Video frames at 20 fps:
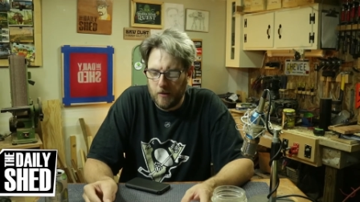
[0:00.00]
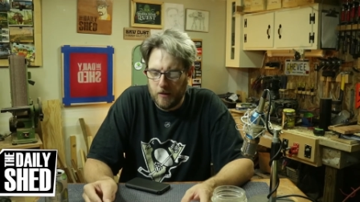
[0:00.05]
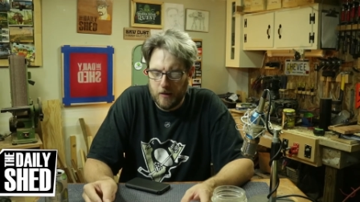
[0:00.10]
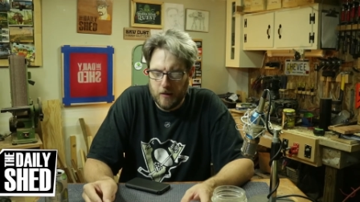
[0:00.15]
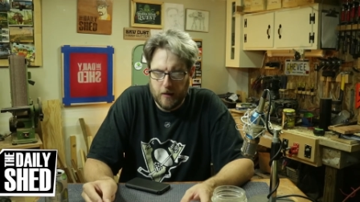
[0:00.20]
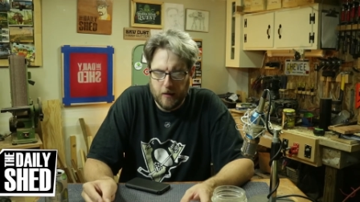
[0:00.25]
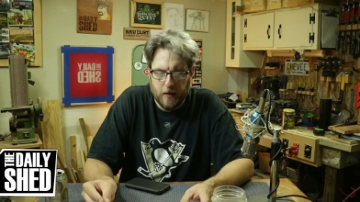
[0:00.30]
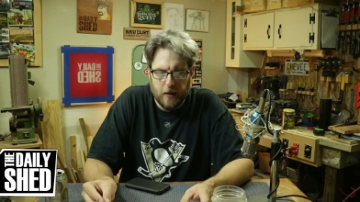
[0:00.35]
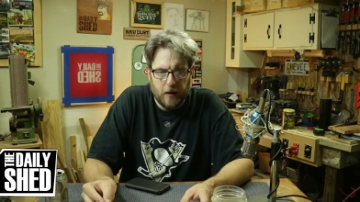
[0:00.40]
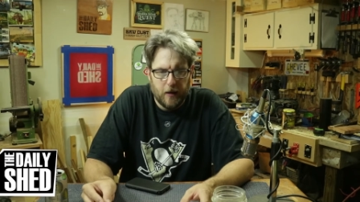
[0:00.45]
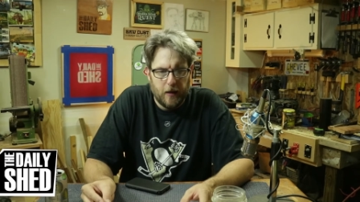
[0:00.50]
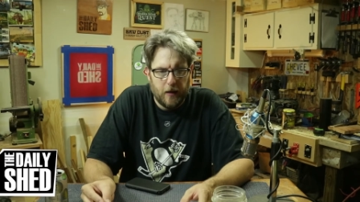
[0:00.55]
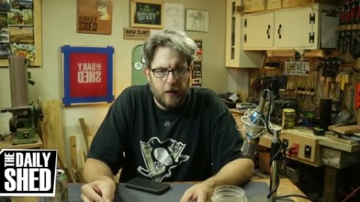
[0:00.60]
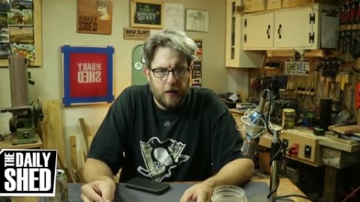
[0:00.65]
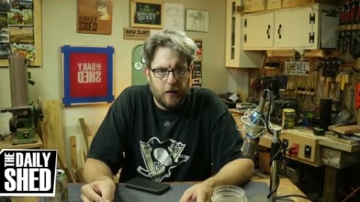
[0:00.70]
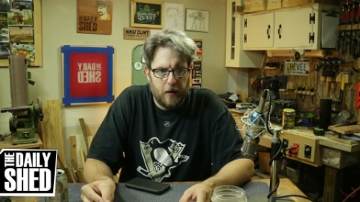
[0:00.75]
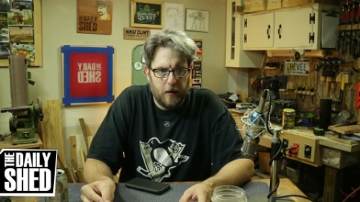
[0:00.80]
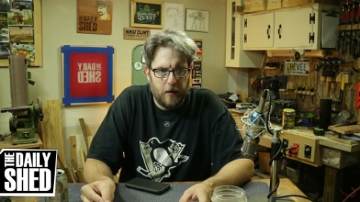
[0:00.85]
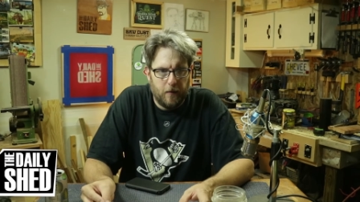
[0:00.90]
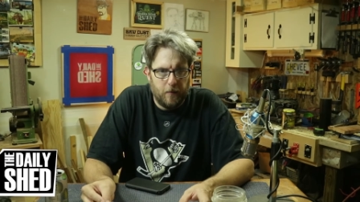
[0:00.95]
But
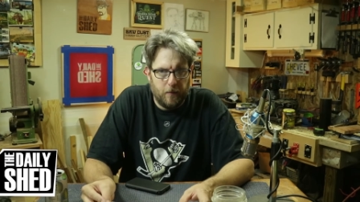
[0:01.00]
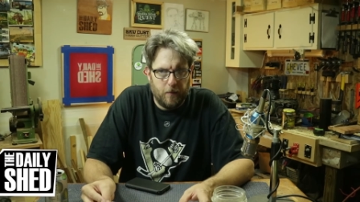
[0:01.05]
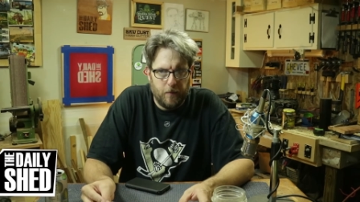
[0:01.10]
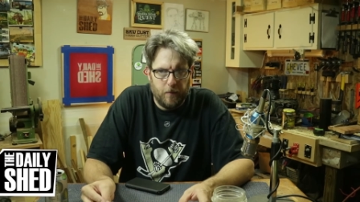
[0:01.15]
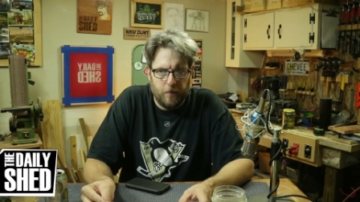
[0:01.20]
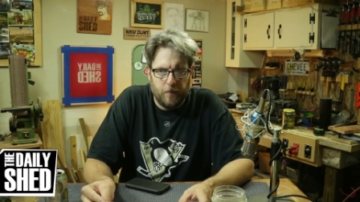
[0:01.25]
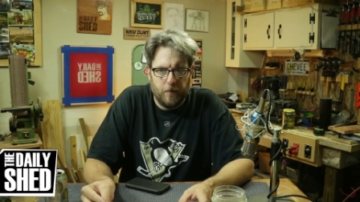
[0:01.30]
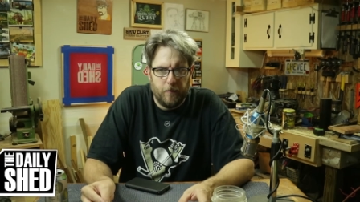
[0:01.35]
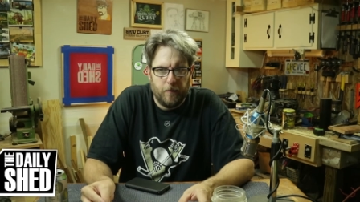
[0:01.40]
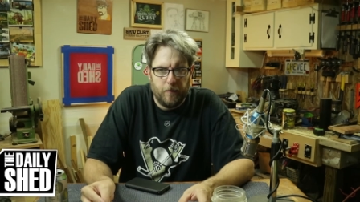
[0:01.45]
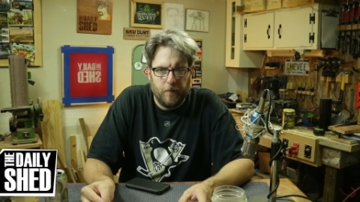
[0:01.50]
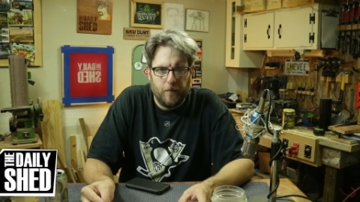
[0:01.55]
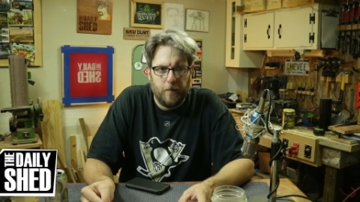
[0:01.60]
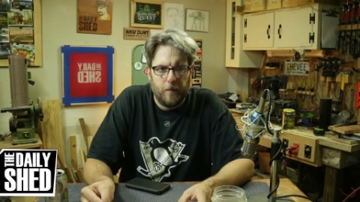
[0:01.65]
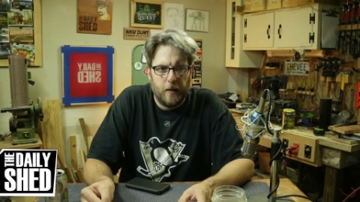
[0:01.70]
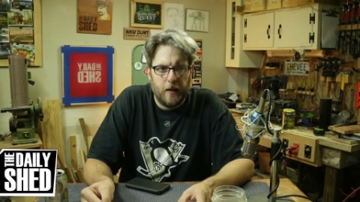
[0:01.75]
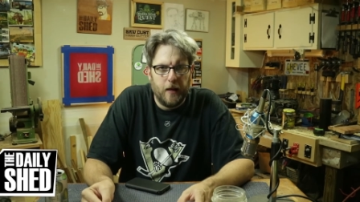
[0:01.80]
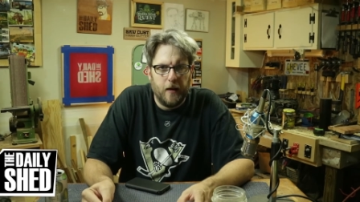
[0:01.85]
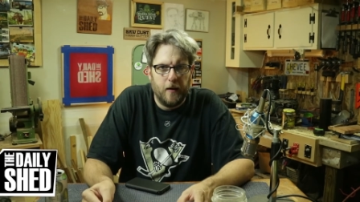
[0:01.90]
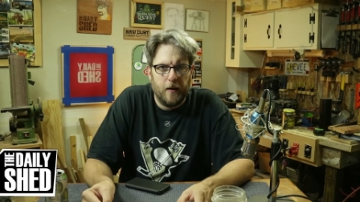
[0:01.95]
um,
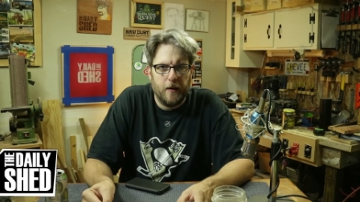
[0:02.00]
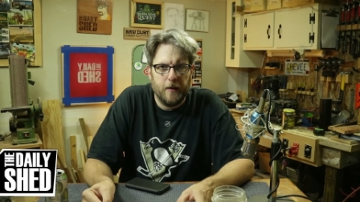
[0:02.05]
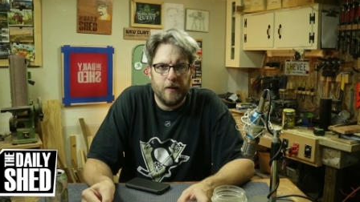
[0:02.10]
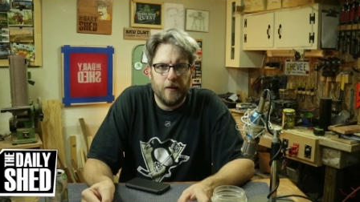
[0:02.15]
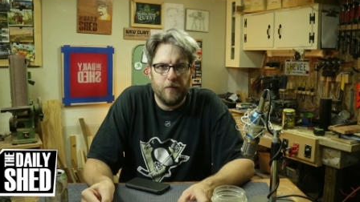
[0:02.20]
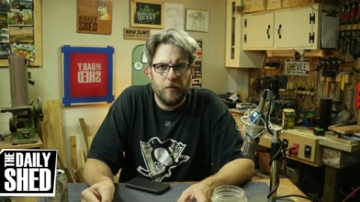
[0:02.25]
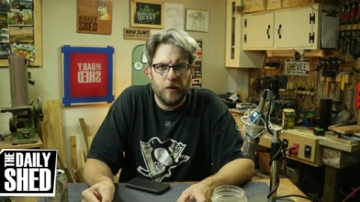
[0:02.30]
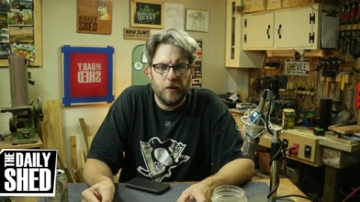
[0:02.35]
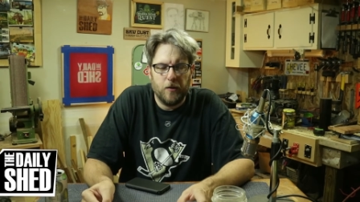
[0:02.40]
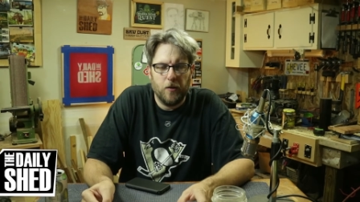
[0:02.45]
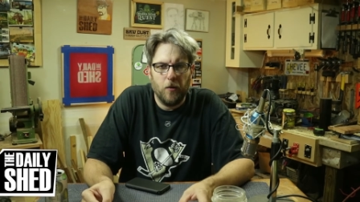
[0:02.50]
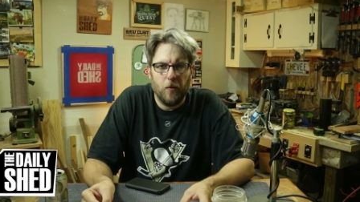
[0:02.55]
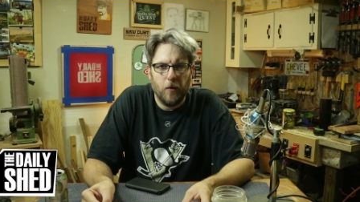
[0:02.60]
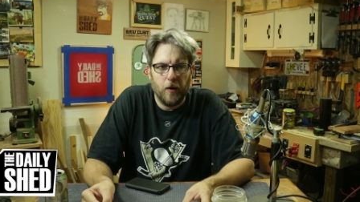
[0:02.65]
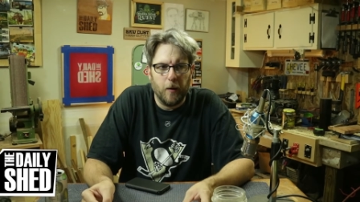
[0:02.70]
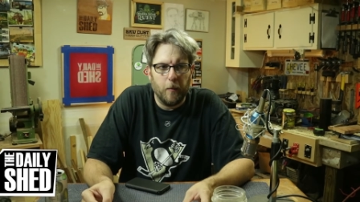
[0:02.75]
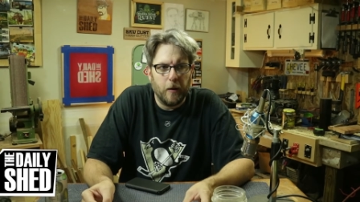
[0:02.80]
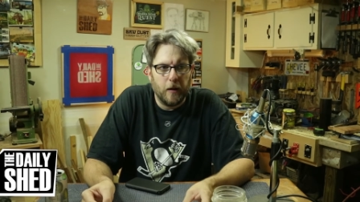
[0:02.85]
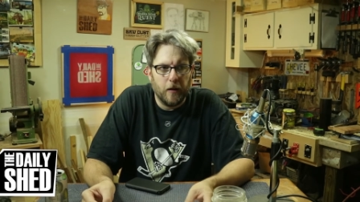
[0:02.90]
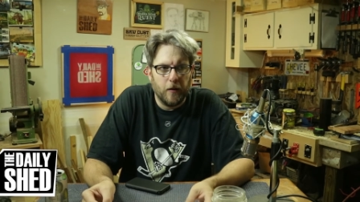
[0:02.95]
yeah, I definitely don't
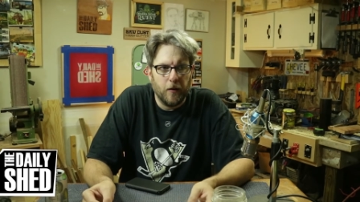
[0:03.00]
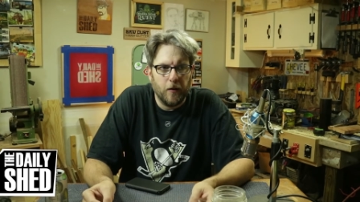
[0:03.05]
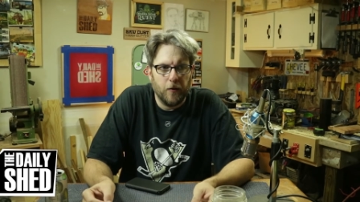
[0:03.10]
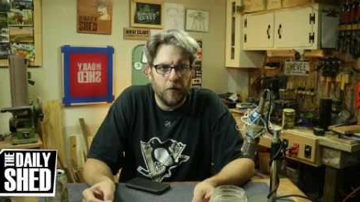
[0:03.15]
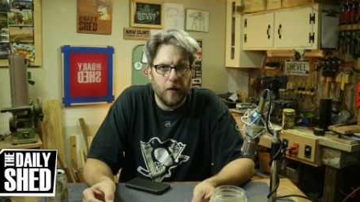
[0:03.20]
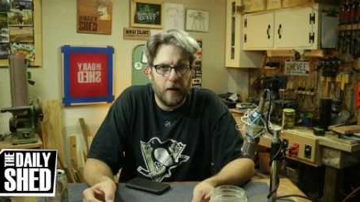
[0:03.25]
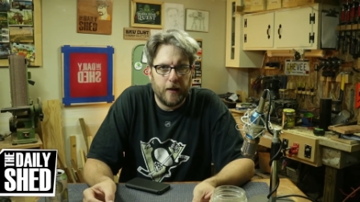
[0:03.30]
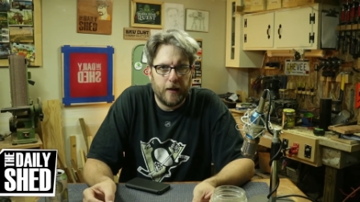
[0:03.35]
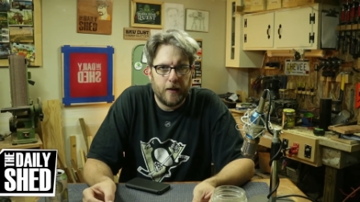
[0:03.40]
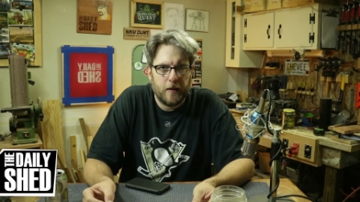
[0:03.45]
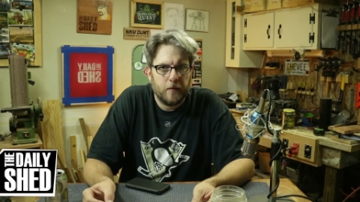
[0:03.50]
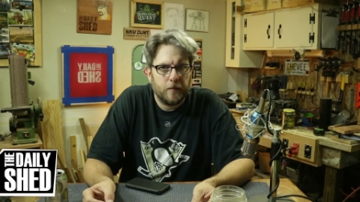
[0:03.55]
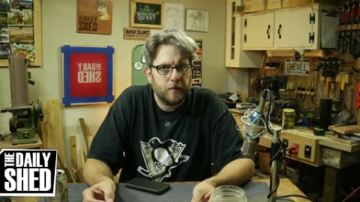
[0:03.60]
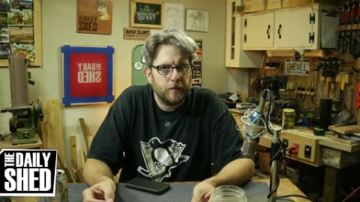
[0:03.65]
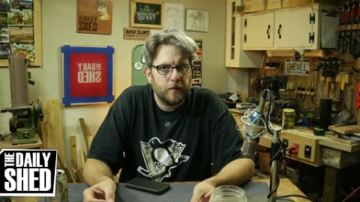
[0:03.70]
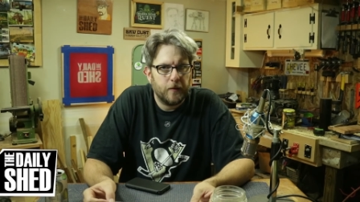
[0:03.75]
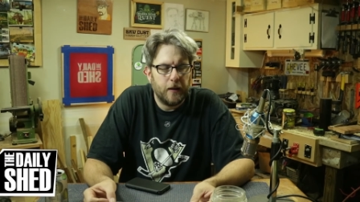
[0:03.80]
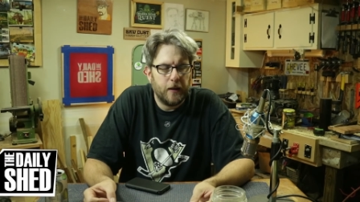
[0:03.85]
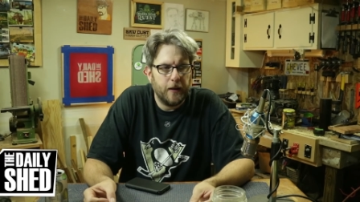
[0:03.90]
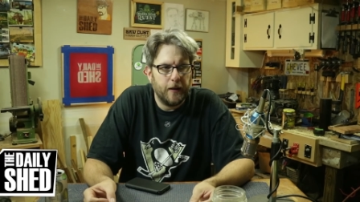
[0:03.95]
want to be alone right now
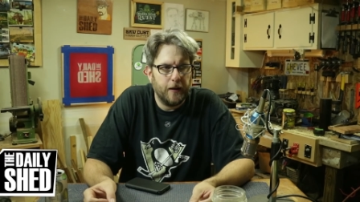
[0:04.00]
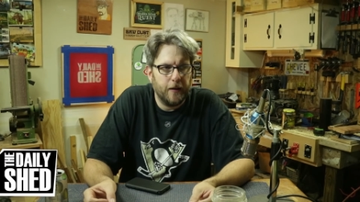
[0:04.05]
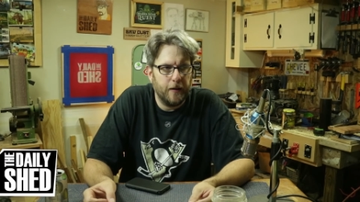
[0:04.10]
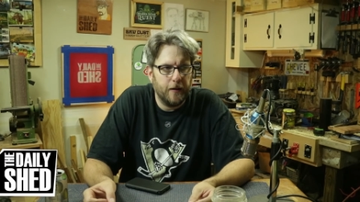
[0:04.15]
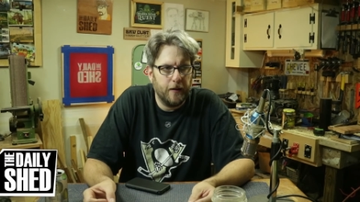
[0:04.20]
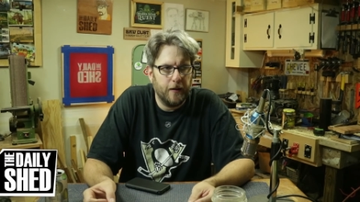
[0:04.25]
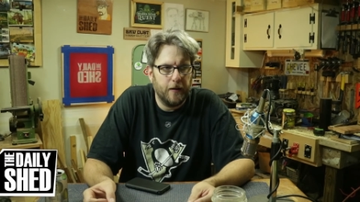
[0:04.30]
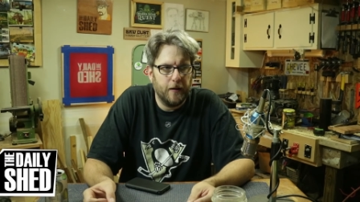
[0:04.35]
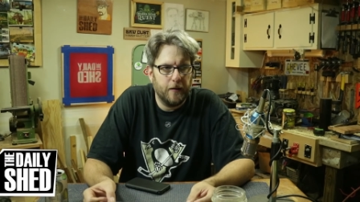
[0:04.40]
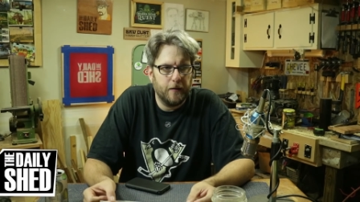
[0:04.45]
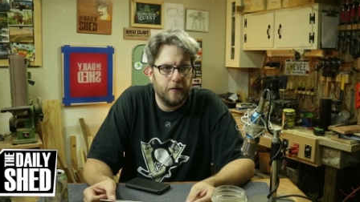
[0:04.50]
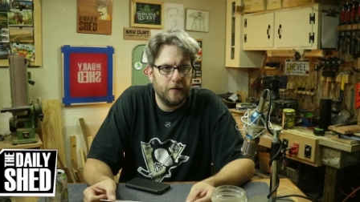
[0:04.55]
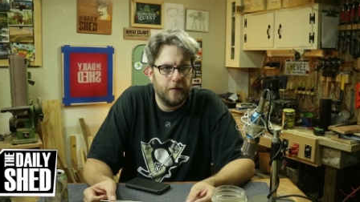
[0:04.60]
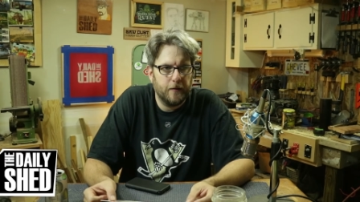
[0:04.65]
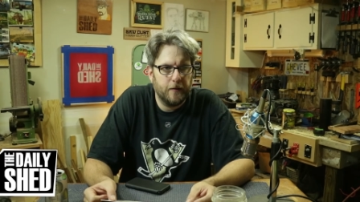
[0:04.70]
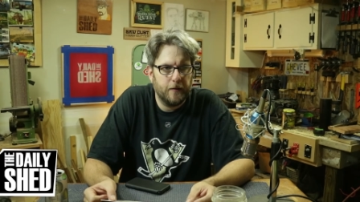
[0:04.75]
and uh,